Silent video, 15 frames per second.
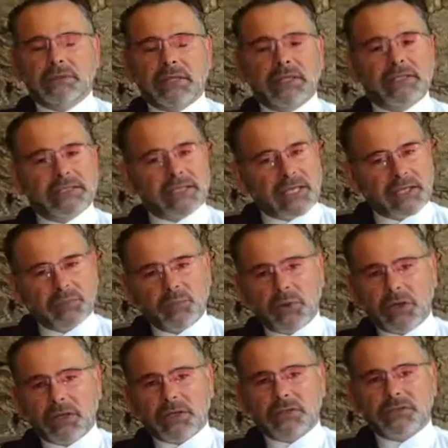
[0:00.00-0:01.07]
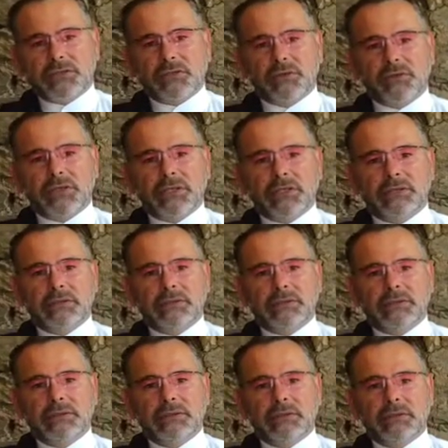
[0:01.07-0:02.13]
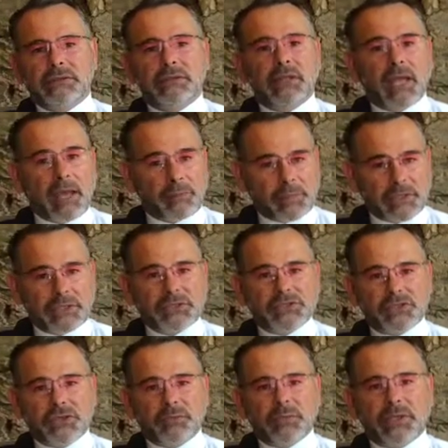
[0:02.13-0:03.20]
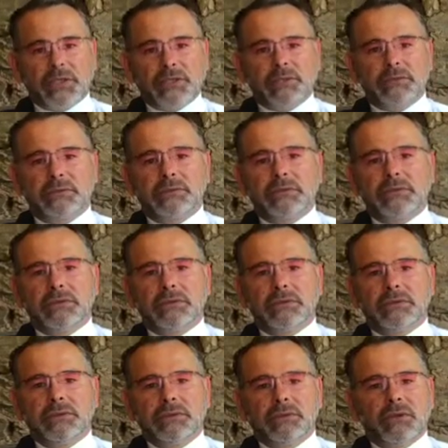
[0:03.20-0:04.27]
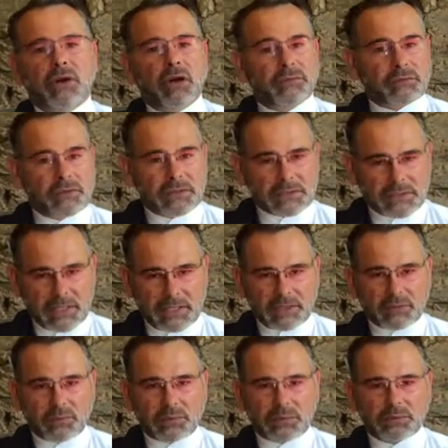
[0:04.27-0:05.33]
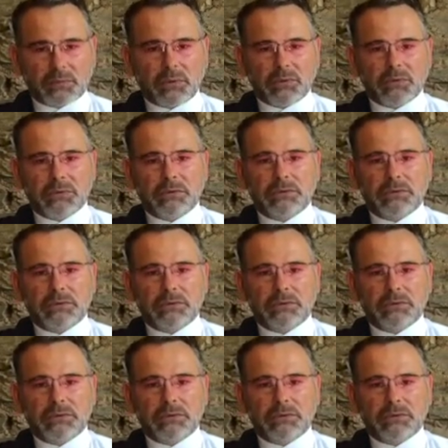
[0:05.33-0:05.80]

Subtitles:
Now the second part of the story happened in Germany after the Second World War,